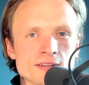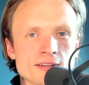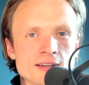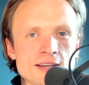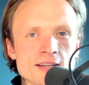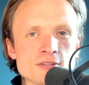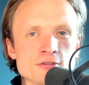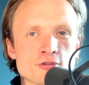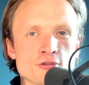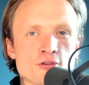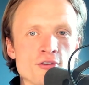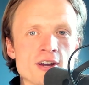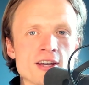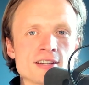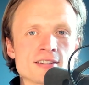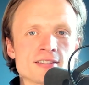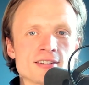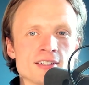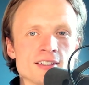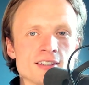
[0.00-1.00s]
Is
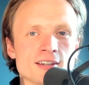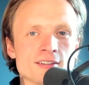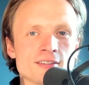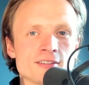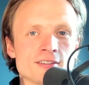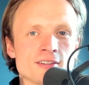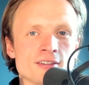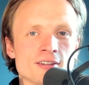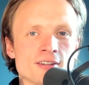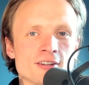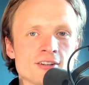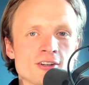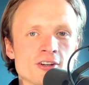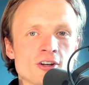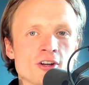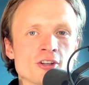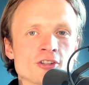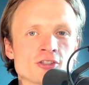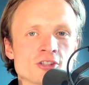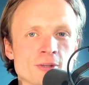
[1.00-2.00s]
creatine
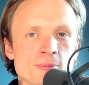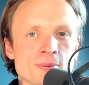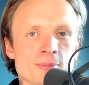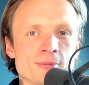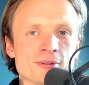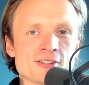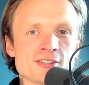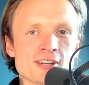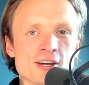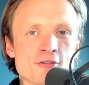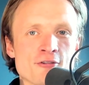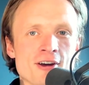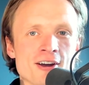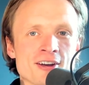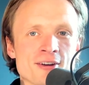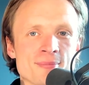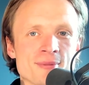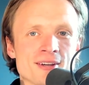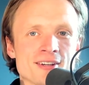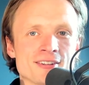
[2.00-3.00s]
a supplement I
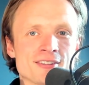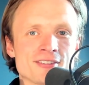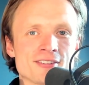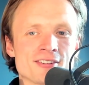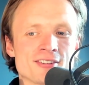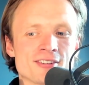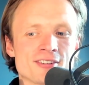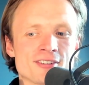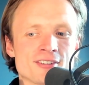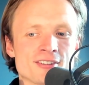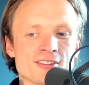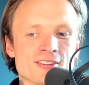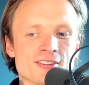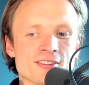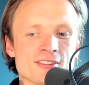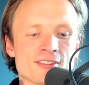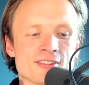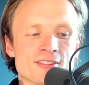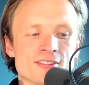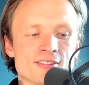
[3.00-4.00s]
recommend?
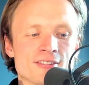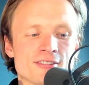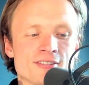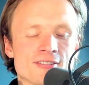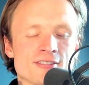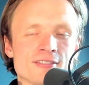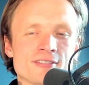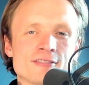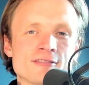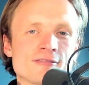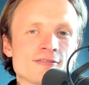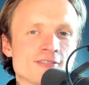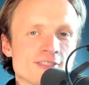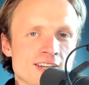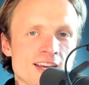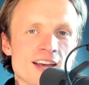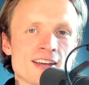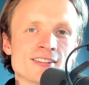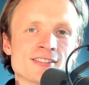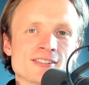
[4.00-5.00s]

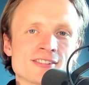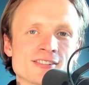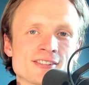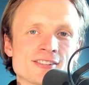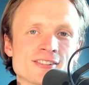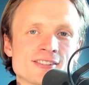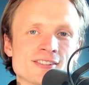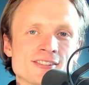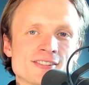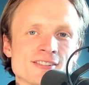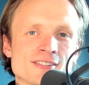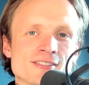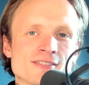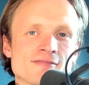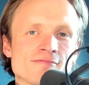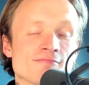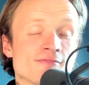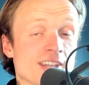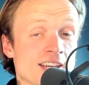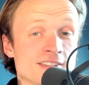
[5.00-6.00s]
Yes.
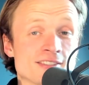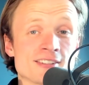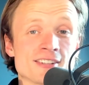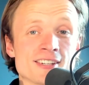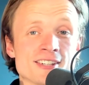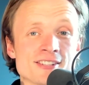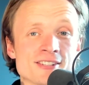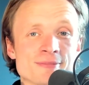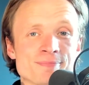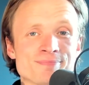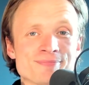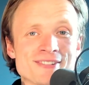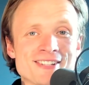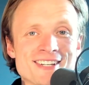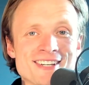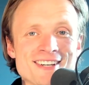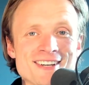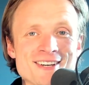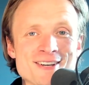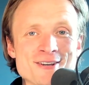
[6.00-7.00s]
Yes, it is.
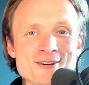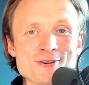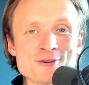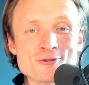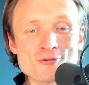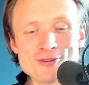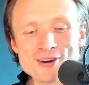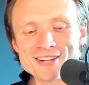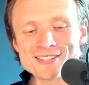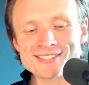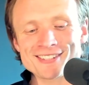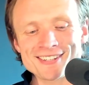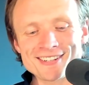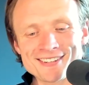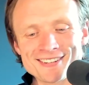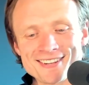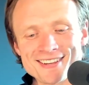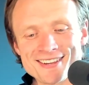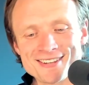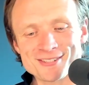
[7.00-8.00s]

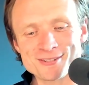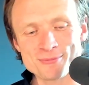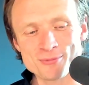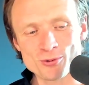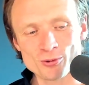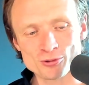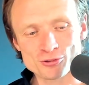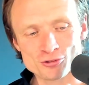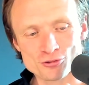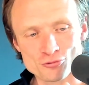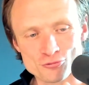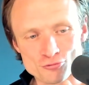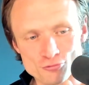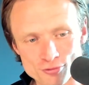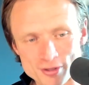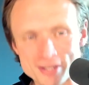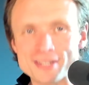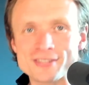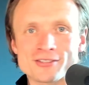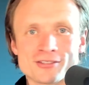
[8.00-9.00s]
Creatine is the most
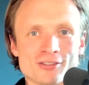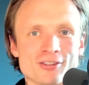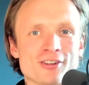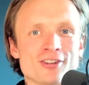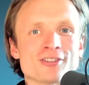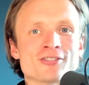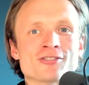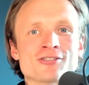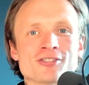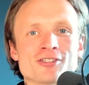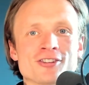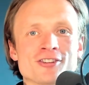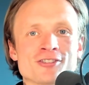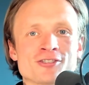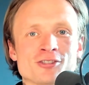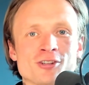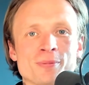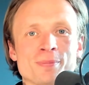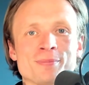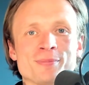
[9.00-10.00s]
researched
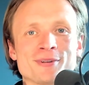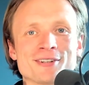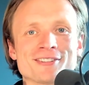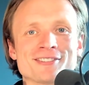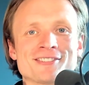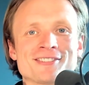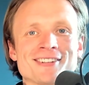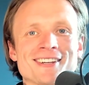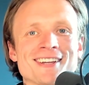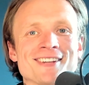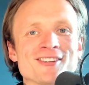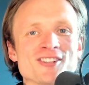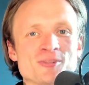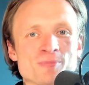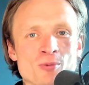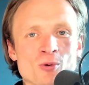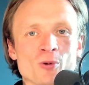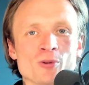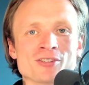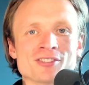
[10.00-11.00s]
supplement in the
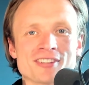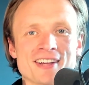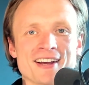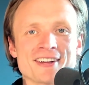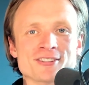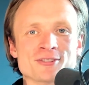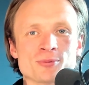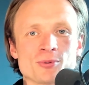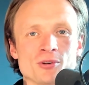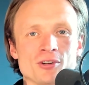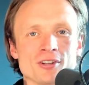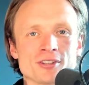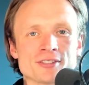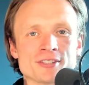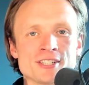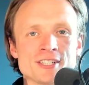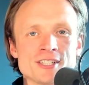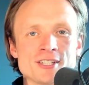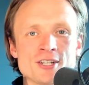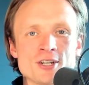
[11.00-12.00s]
sports science world,
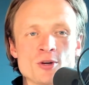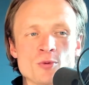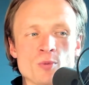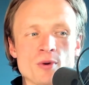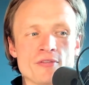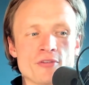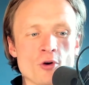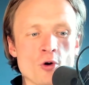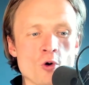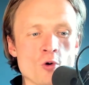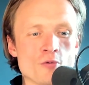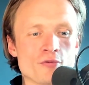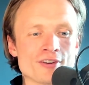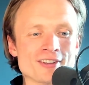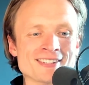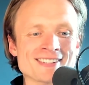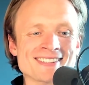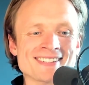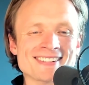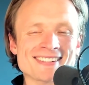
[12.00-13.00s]
with over
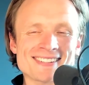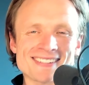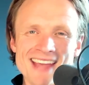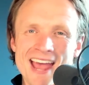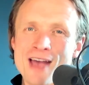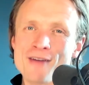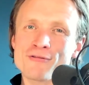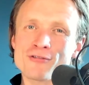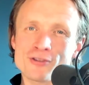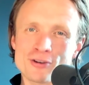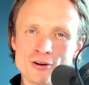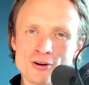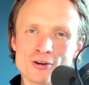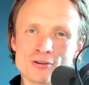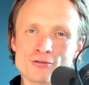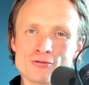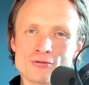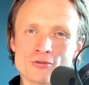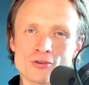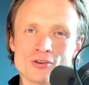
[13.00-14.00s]

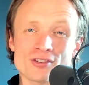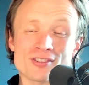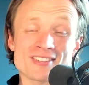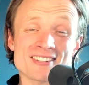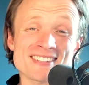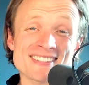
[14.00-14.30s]
700